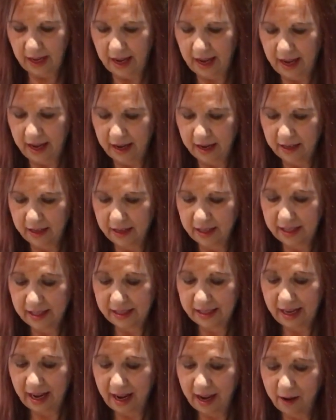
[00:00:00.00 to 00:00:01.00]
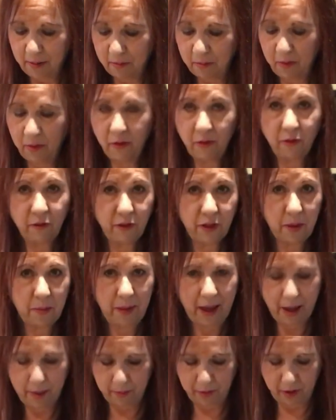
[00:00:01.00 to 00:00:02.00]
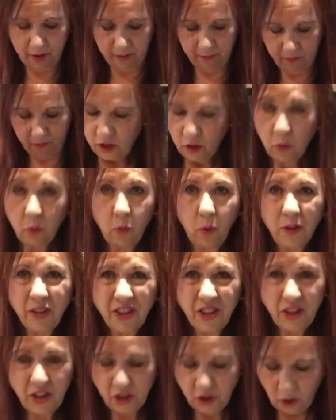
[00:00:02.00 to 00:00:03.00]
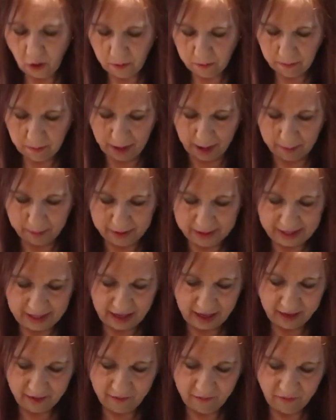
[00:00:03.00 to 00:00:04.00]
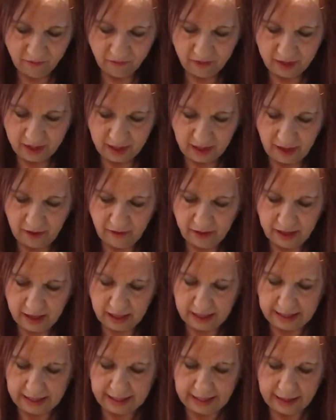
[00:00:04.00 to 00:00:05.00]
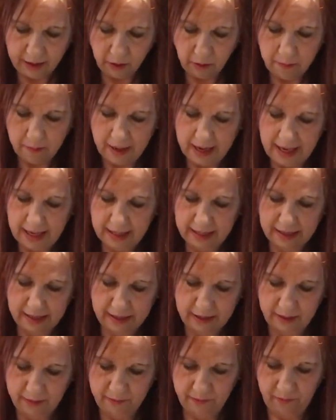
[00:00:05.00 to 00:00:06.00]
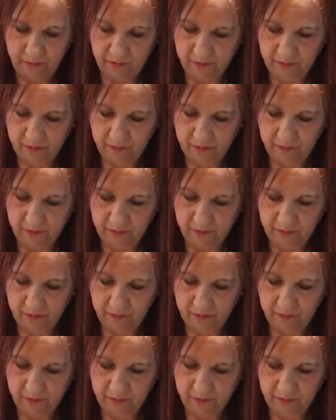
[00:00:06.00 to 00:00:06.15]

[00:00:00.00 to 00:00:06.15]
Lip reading: And the same for the pepper. Once the salt and pepper's in, give it a little mix.